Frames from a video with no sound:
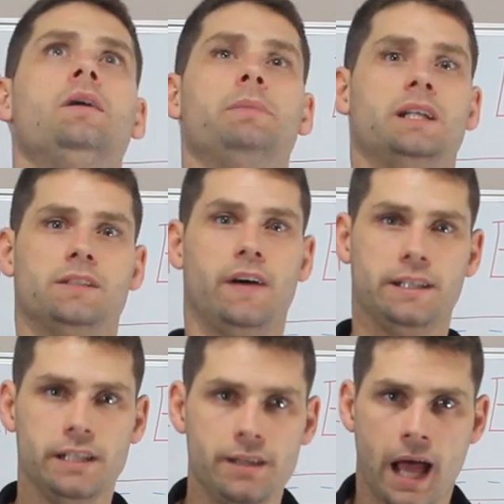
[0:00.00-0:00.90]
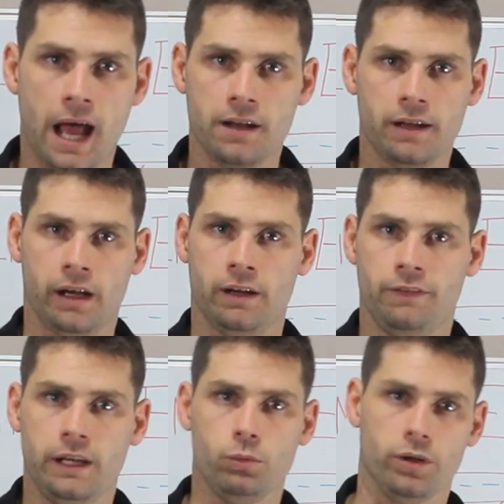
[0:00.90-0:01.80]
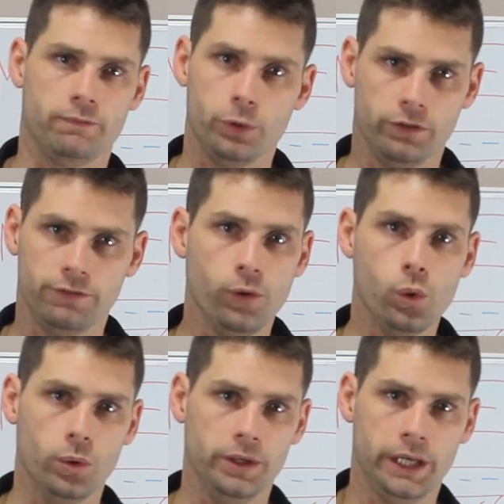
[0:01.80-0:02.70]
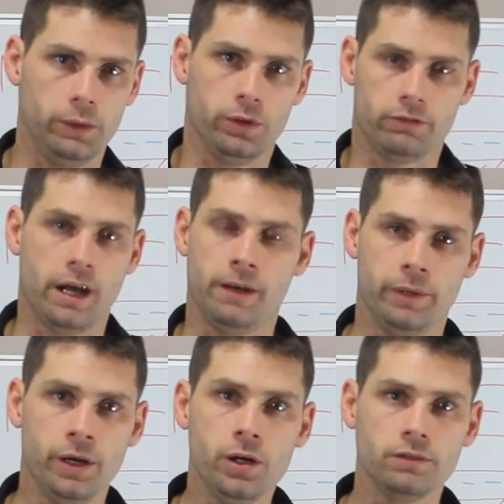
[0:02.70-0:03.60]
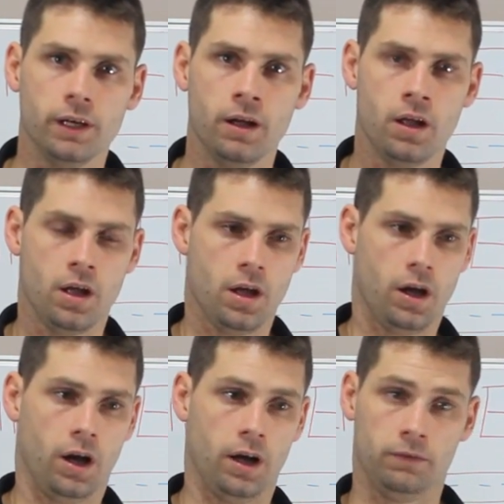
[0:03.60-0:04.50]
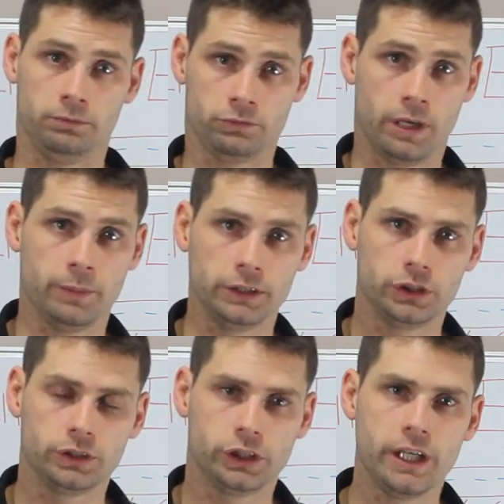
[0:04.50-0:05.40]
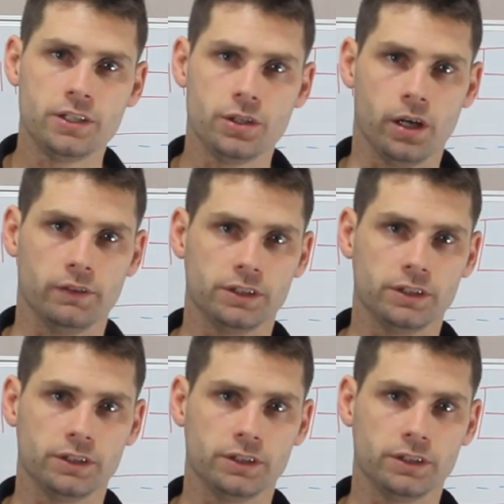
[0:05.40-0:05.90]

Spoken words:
because if I did that, then if he would have moved forward, he would have ran me over, ran my chest over.